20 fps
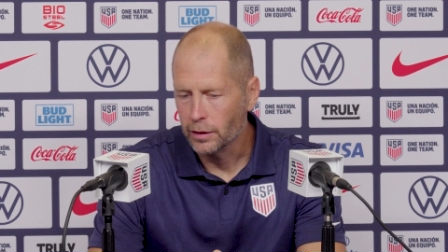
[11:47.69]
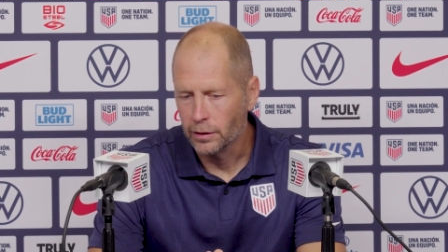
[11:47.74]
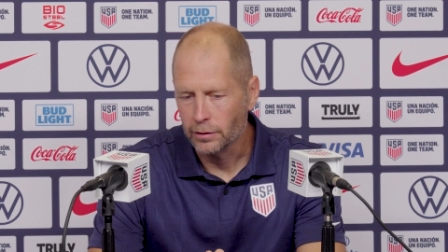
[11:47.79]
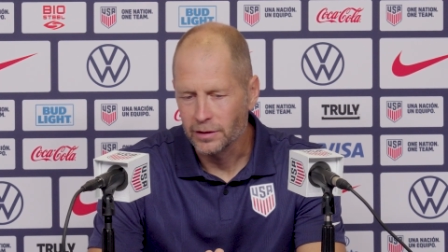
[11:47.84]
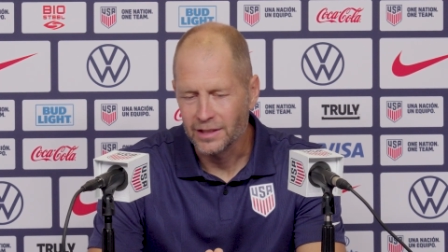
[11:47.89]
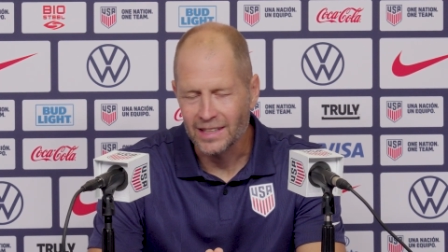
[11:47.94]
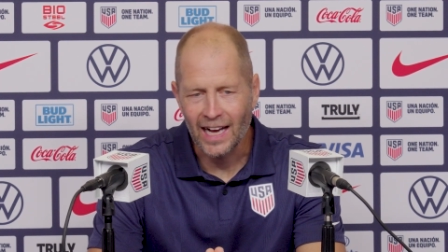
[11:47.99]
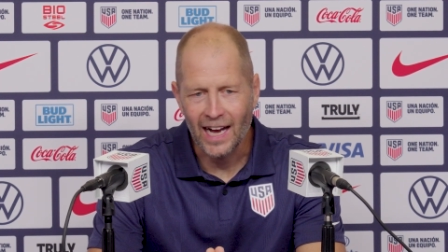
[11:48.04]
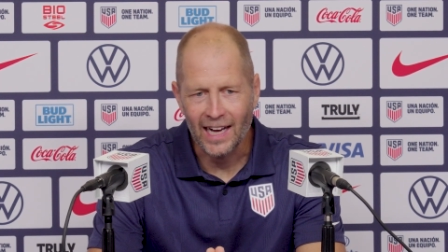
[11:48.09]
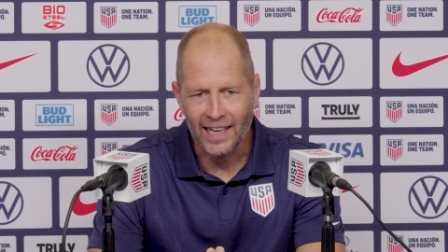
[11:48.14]
You know,
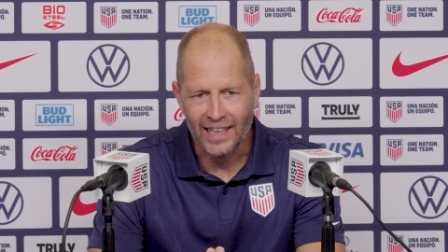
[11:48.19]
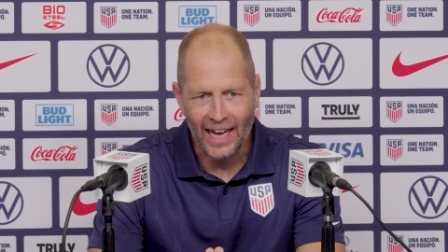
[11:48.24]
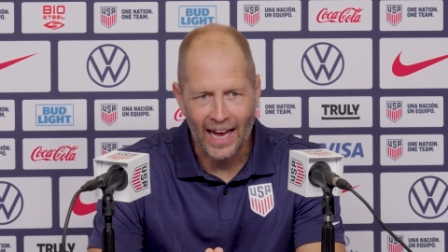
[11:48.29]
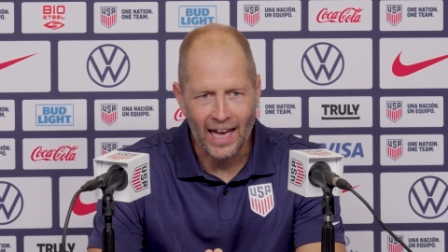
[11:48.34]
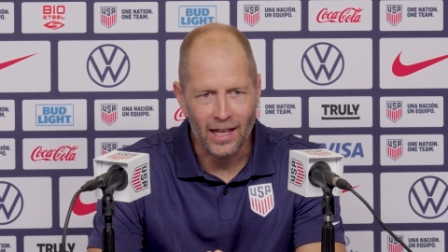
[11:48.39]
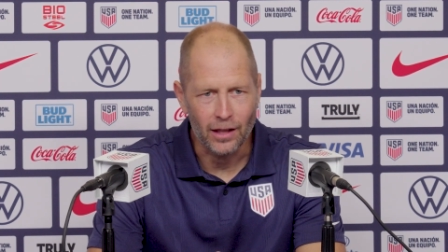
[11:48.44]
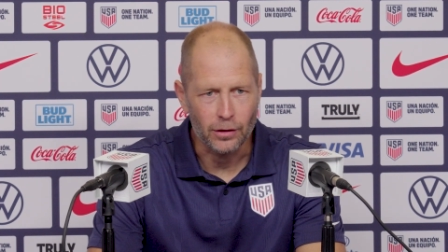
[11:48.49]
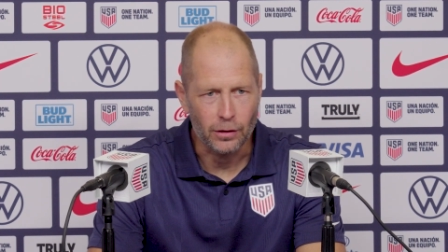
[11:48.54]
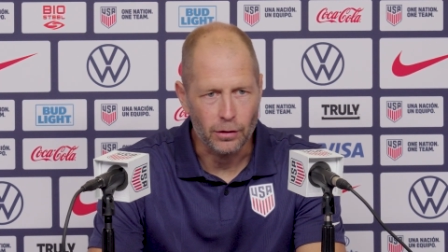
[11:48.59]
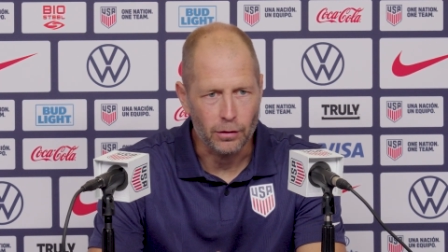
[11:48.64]
Scott
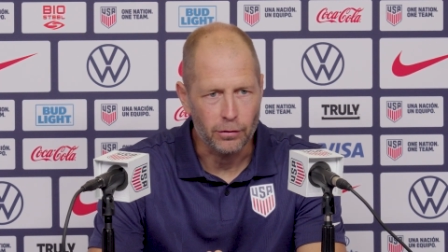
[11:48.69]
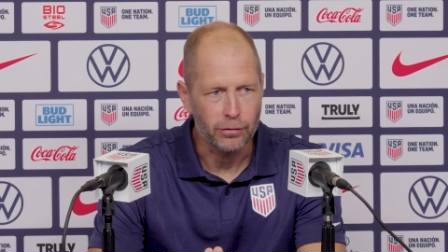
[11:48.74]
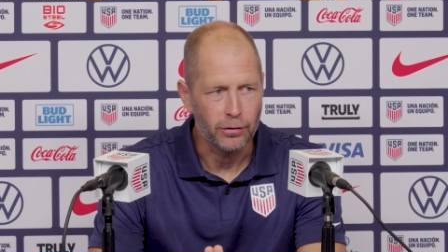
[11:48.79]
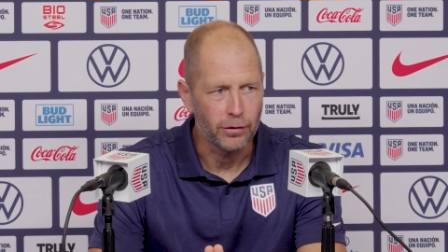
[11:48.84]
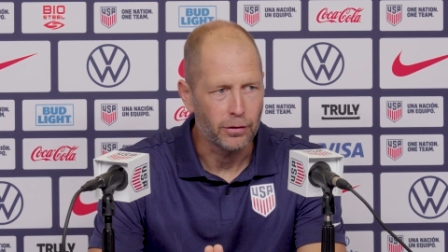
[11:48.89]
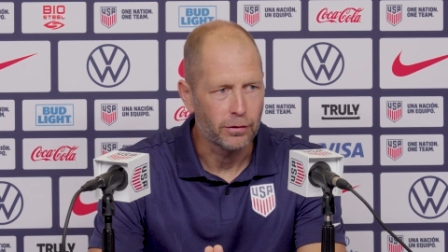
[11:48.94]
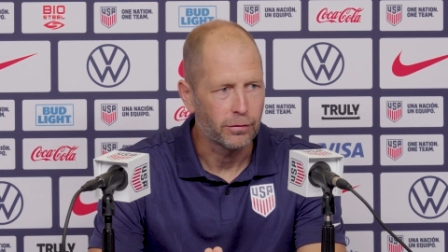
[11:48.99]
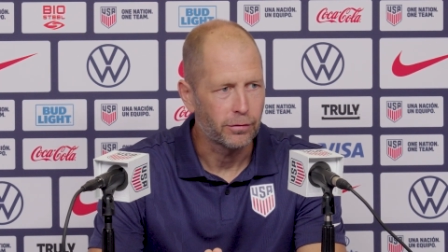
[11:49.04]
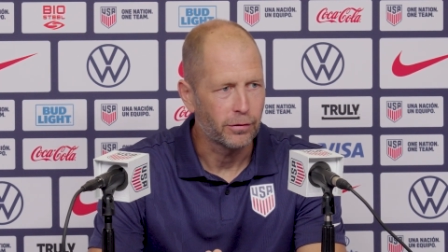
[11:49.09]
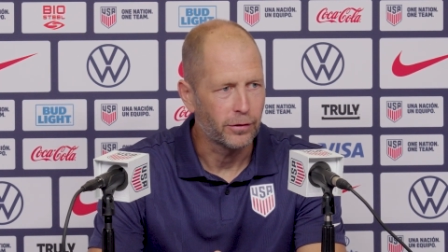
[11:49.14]
Gallagher
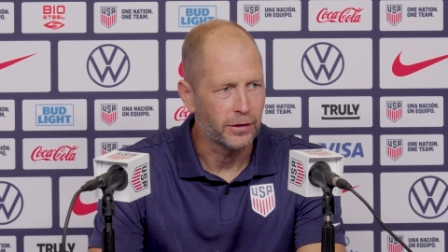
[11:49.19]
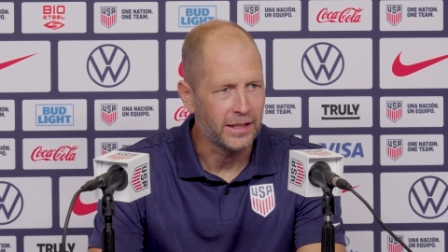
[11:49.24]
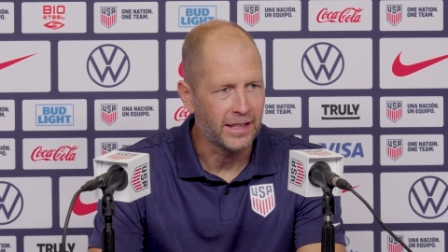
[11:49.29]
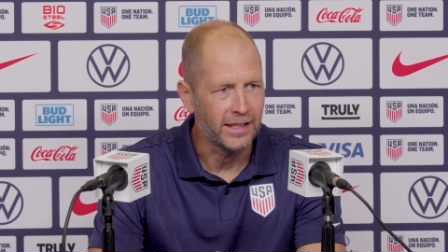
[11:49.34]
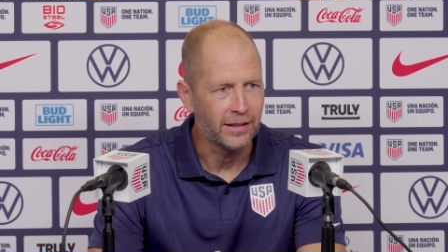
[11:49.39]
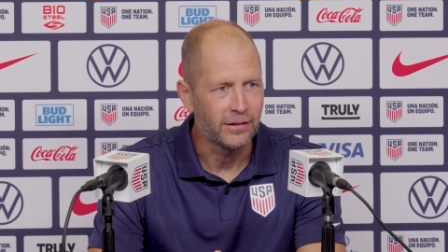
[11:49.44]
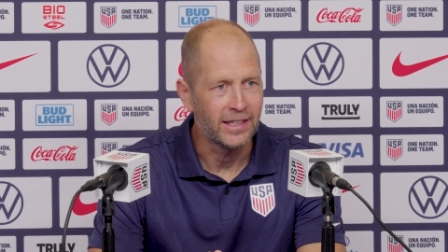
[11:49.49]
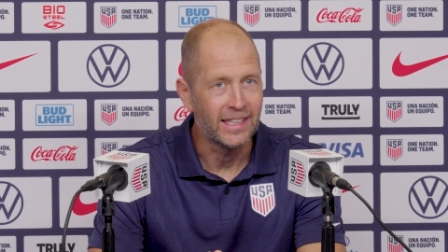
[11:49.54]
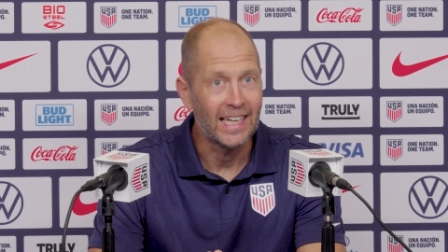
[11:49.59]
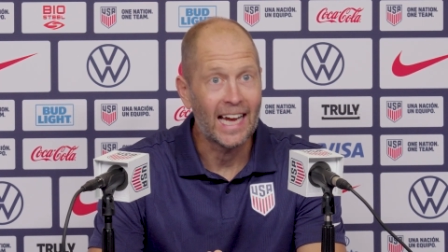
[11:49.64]
for for
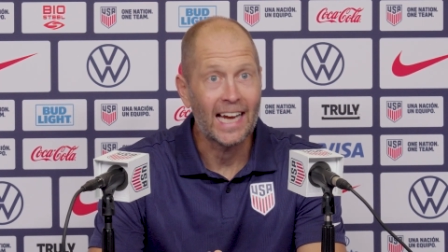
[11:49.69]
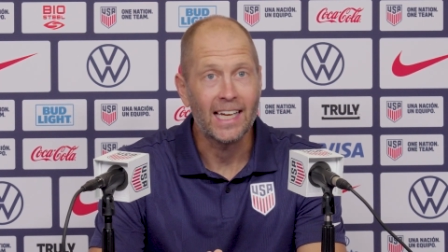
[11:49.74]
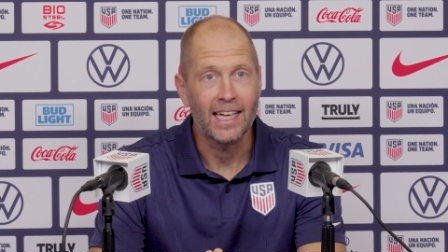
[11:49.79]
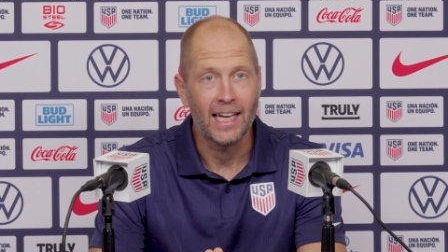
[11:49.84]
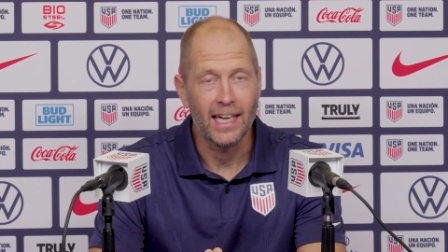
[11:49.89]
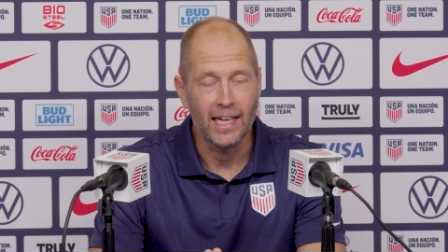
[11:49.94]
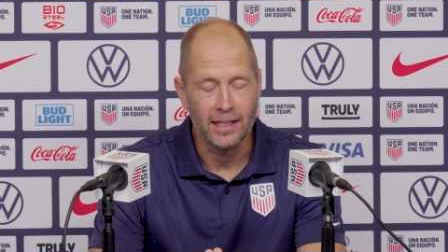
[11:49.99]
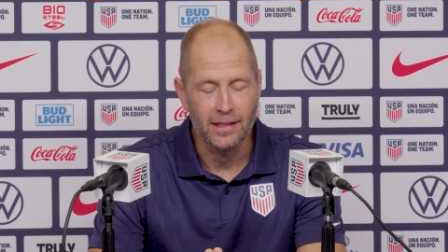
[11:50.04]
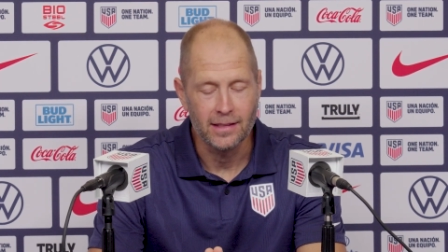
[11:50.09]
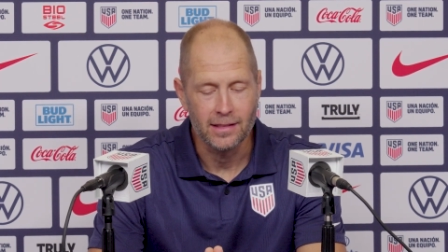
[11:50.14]

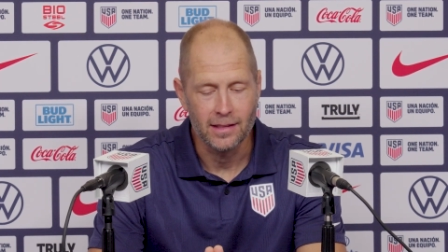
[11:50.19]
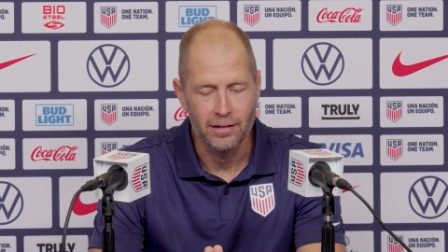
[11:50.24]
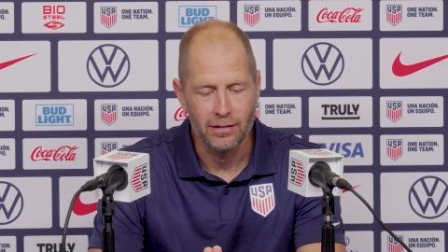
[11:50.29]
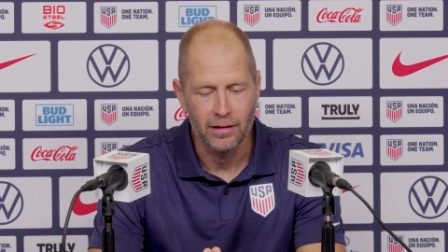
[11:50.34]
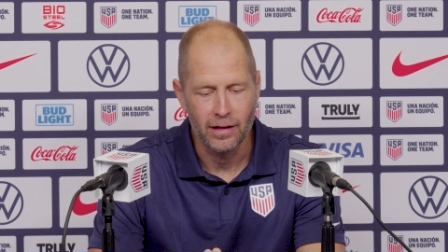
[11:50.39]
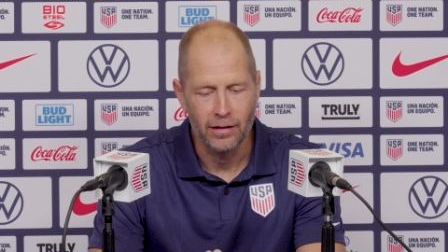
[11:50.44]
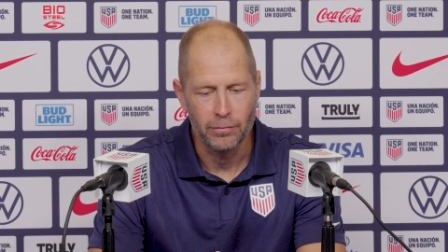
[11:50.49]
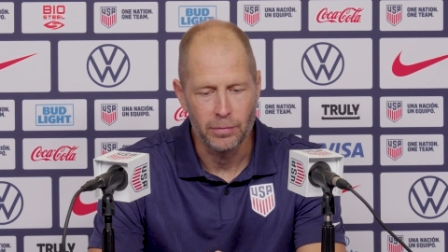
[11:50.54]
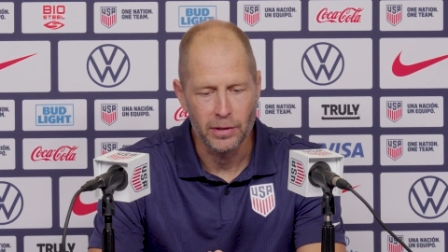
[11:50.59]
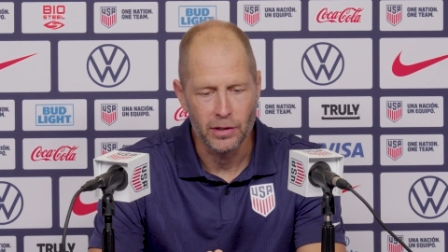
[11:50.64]
decades uh,
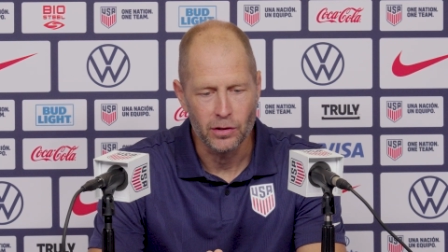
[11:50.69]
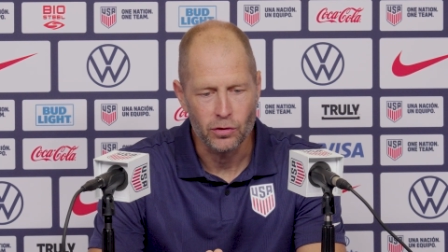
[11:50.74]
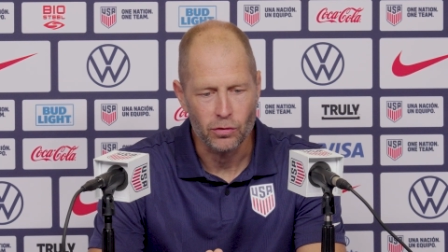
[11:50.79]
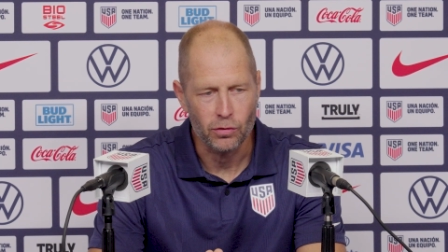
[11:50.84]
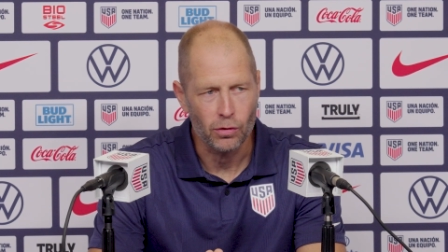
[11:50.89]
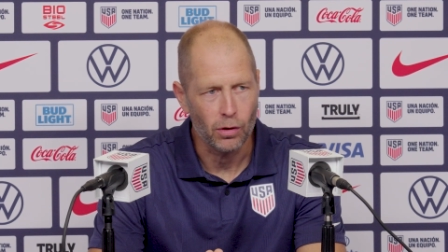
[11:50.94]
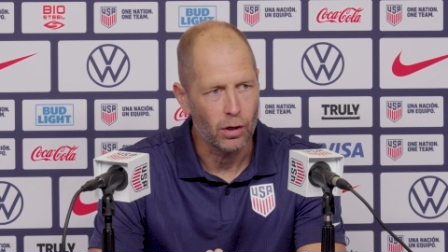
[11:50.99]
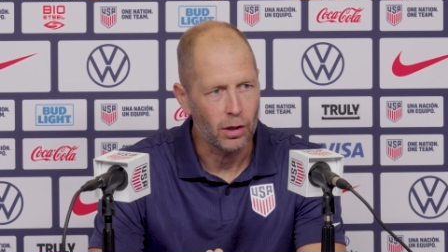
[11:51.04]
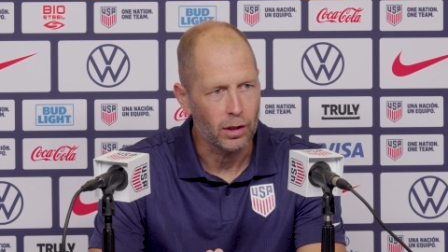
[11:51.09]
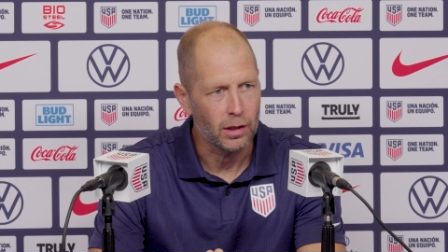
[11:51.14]
have been
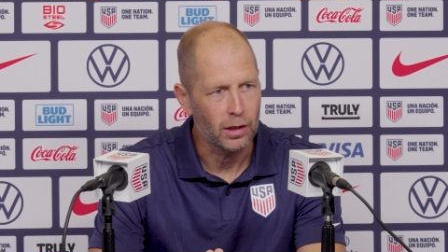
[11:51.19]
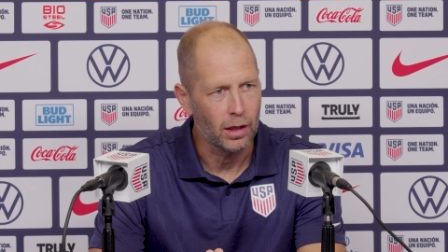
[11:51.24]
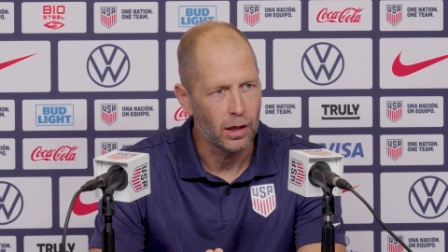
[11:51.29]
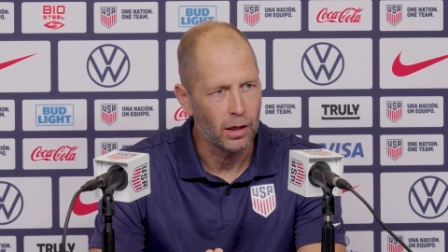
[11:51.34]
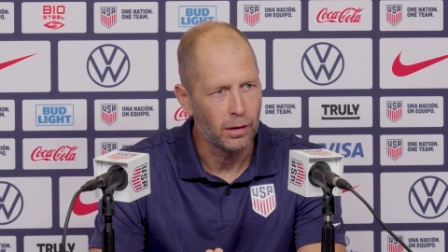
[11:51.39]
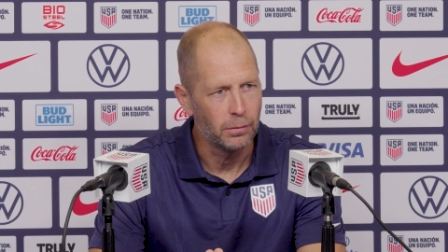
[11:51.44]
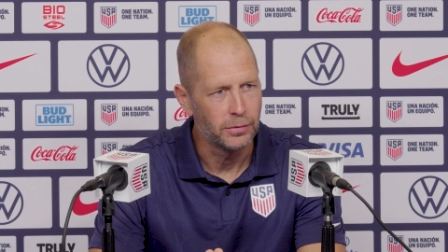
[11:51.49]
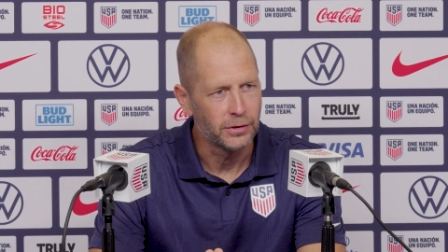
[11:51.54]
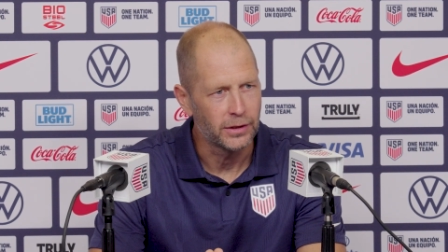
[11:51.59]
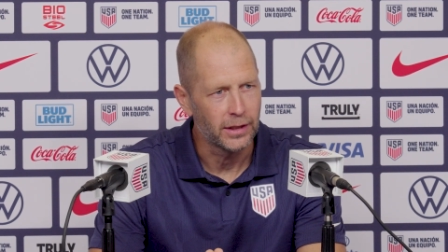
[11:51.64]
strong
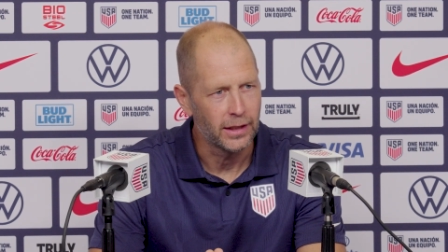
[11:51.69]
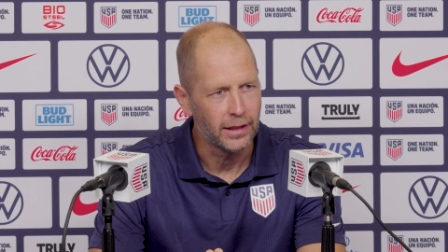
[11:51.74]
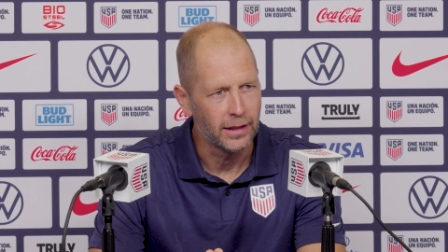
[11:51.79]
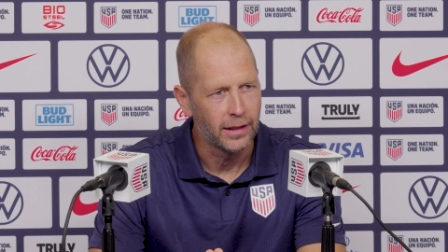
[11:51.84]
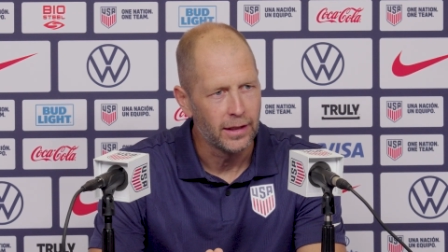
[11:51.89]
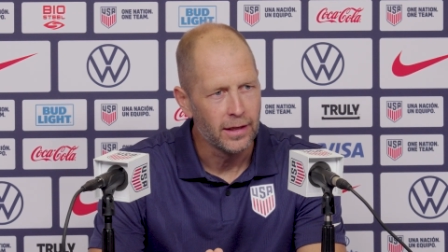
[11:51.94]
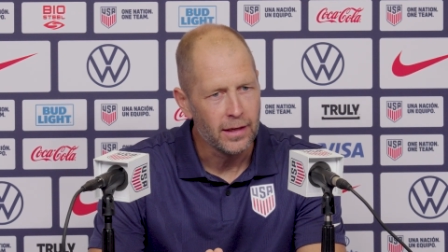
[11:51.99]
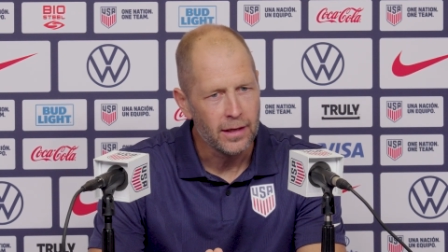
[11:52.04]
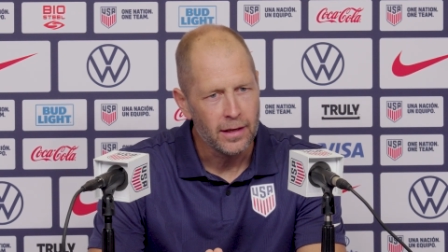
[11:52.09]
clubs, and